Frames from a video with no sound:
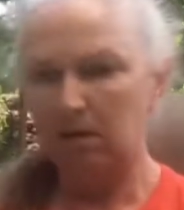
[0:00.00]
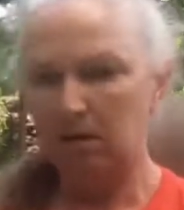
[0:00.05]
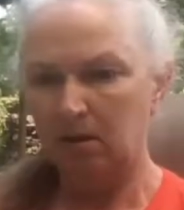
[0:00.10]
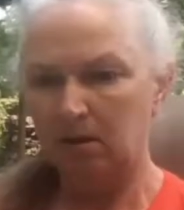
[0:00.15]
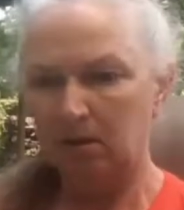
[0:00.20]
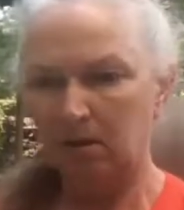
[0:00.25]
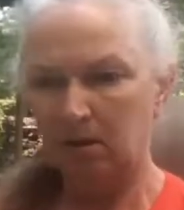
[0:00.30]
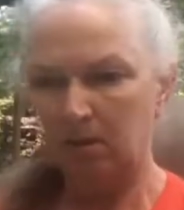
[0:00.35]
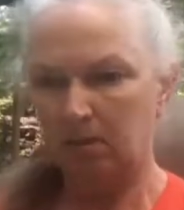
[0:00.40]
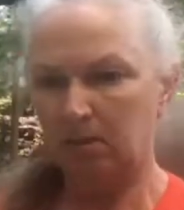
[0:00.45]

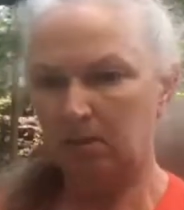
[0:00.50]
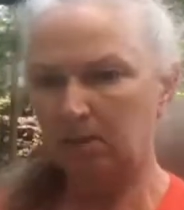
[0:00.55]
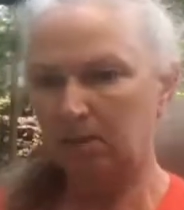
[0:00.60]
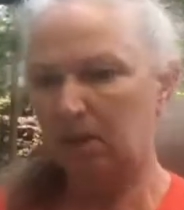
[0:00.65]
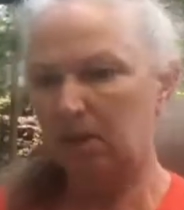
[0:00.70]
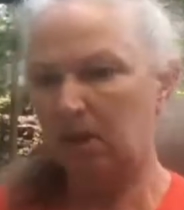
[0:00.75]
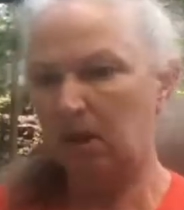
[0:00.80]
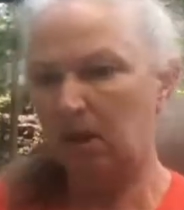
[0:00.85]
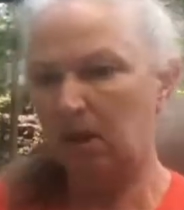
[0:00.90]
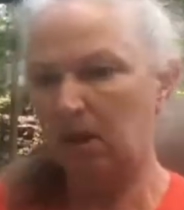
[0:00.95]
and I put
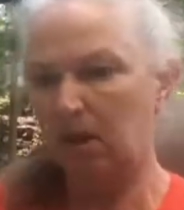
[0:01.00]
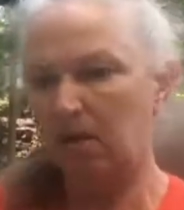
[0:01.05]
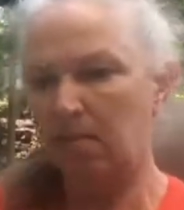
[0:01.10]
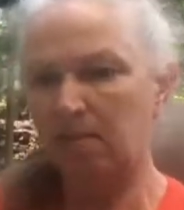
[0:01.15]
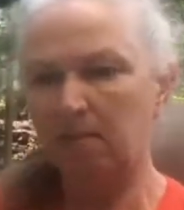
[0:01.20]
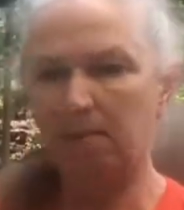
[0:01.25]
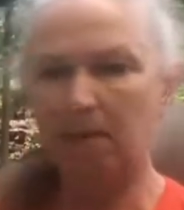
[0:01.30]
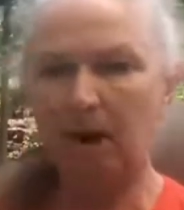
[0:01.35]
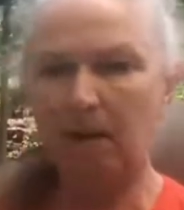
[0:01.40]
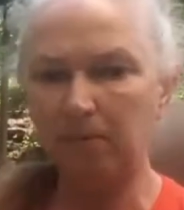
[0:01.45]
some
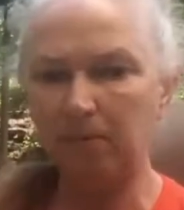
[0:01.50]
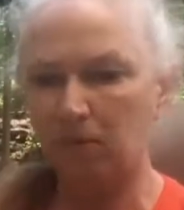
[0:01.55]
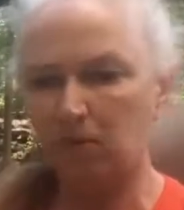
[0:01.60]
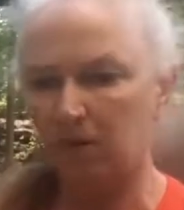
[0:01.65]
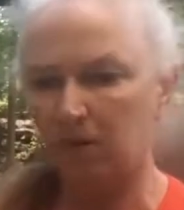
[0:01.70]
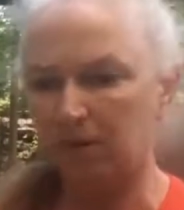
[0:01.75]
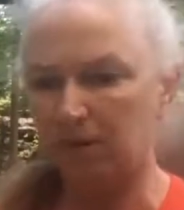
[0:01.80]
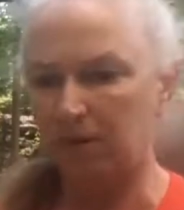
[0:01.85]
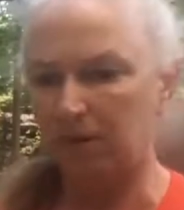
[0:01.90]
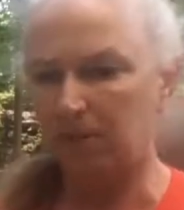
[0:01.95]

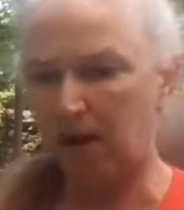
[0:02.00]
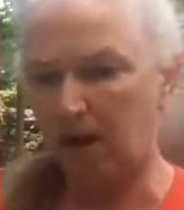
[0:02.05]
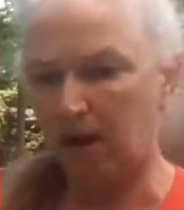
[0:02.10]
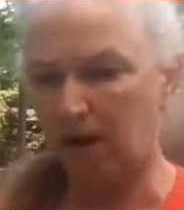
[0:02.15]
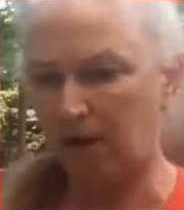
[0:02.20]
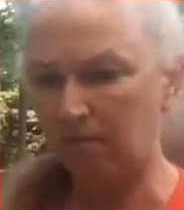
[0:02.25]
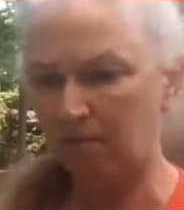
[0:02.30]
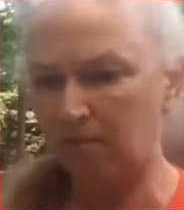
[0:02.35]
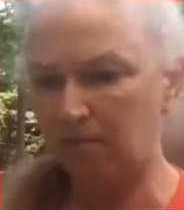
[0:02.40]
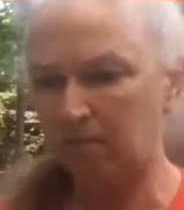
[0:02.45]
popcorn in the
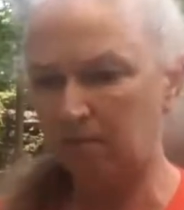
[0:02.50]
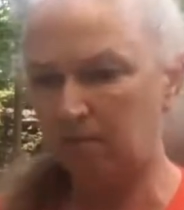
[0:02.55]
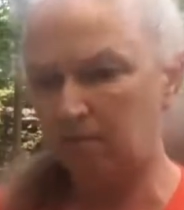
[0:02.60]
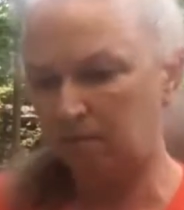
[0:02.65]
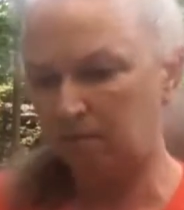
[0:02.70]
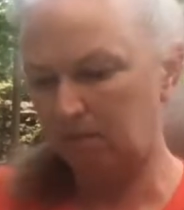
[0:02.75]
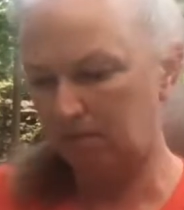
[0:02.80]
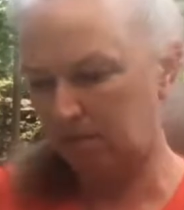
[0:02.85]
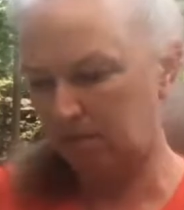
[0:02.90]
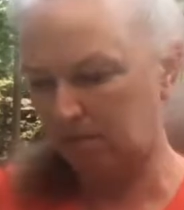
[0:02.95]
bottom,
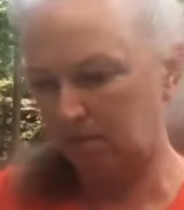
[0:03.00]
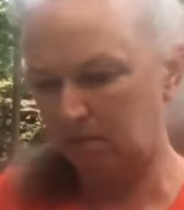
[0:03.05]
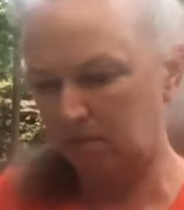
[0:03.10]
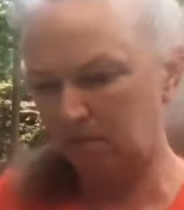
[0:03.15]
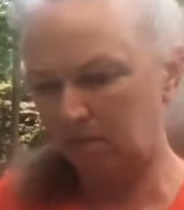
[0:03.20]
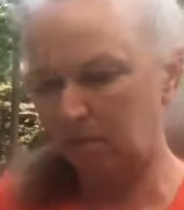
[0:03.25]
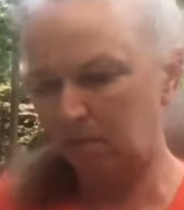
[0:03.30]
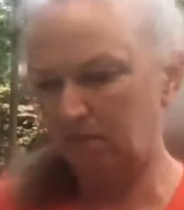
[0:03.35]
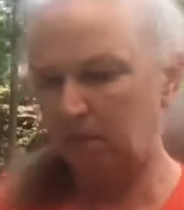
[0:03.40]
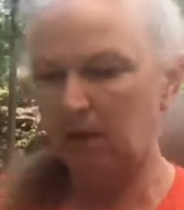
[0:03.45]

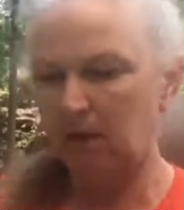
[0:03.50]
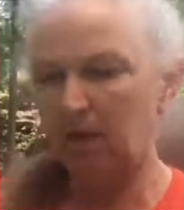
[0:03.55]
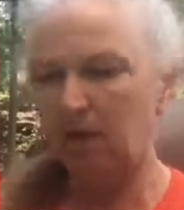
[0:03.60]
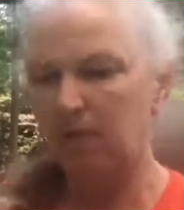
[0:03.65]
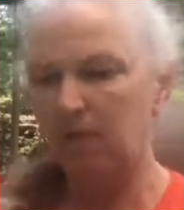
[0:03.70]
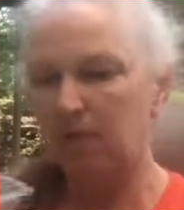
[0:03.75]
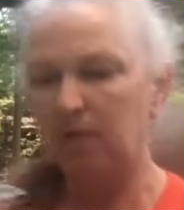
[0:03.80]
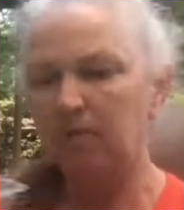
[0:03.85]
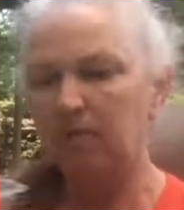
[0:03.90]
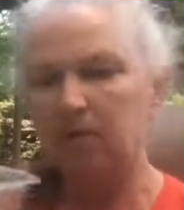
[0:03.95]

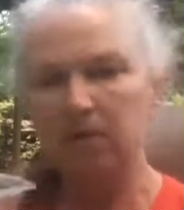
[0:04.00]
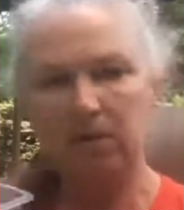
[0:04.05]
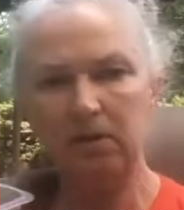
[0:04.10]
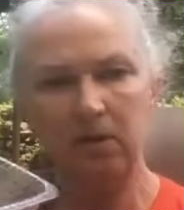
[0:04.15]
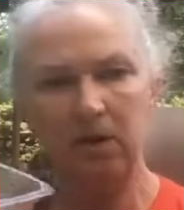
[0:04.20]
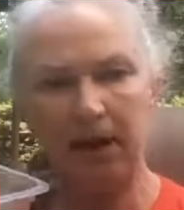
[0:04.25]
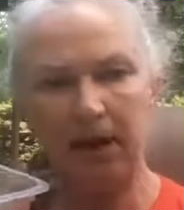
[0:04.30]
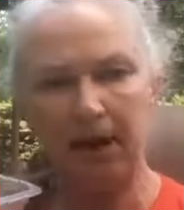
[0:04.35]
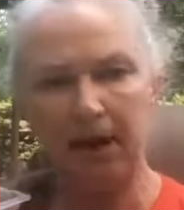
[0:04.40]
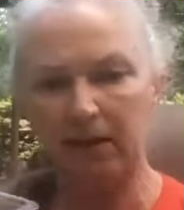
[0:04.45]
this will
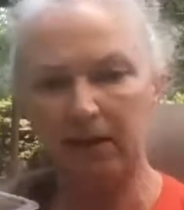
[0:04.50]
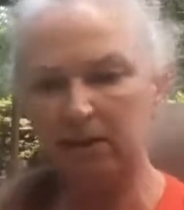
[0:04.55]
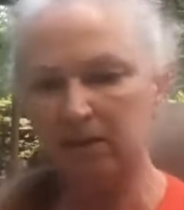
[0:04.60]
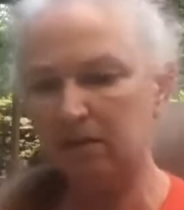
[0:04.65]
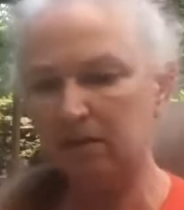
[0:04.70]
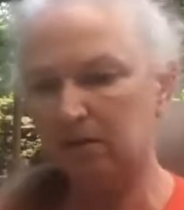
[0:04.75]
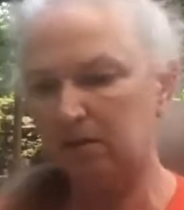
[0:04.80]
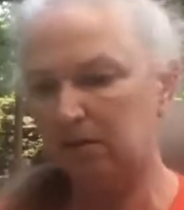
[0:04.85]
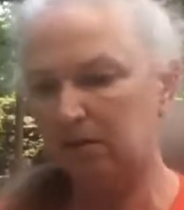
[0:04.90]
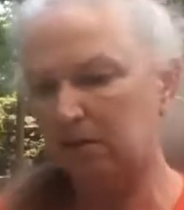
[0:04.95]
act
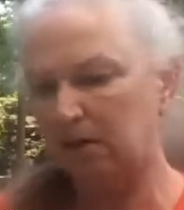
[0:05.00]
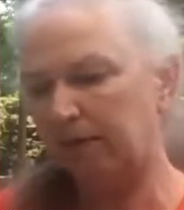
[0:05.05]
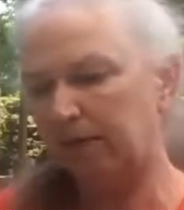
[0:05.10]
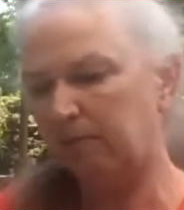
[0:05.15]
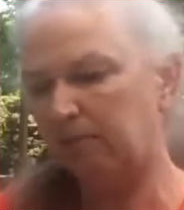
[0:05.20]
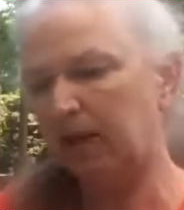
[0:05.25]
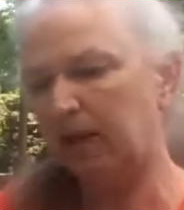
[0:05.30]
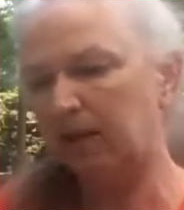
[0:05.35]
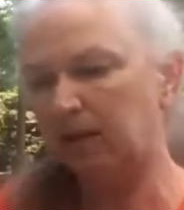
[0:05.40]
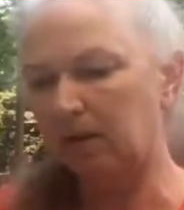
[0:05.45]
like
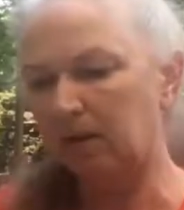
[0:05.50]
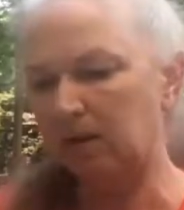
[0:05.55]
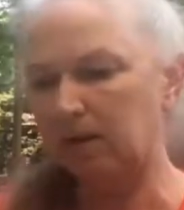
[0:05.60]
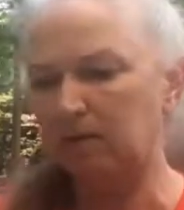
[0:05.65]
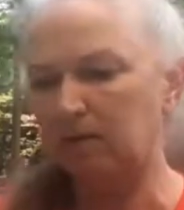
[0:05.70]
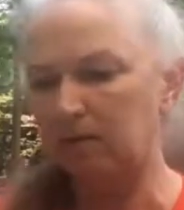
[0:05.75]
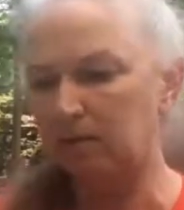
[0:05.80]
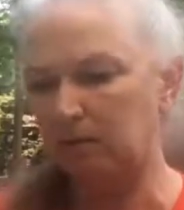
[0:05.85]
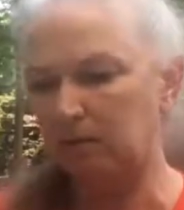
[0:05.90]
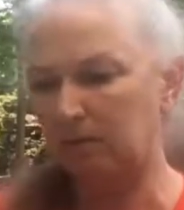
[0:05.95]
padding.
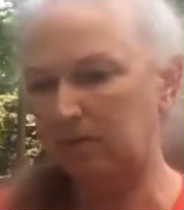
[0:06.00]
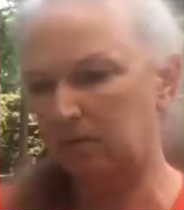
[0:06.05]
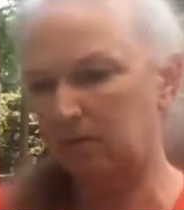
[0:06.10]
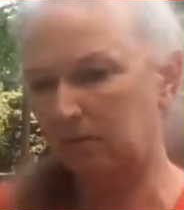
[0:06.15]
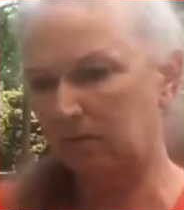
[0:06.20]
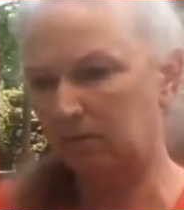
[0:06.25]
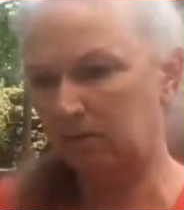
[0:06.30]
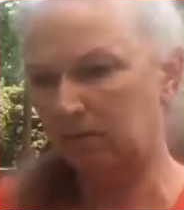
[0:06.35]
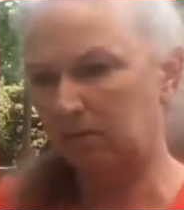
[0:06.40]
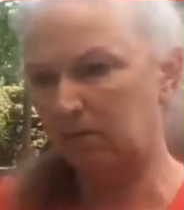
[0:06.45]

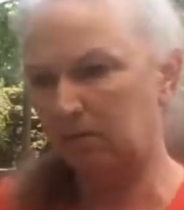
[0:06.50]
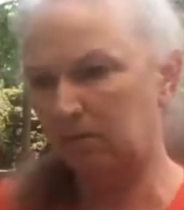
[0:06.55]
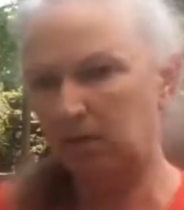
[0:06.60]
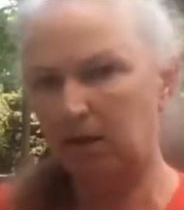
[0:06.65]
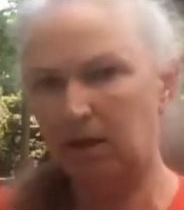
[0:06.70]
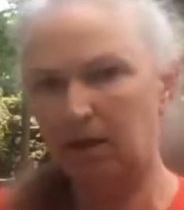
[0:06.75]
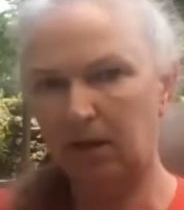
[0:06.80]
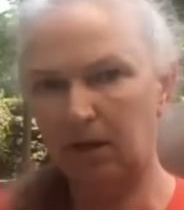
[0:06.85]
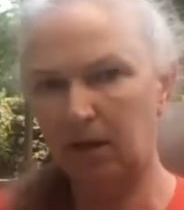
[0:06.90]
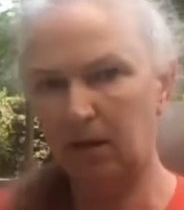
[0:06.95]

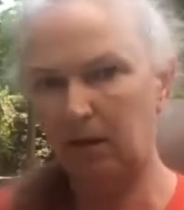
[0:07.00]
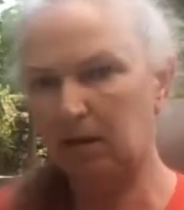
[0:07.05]
Okay.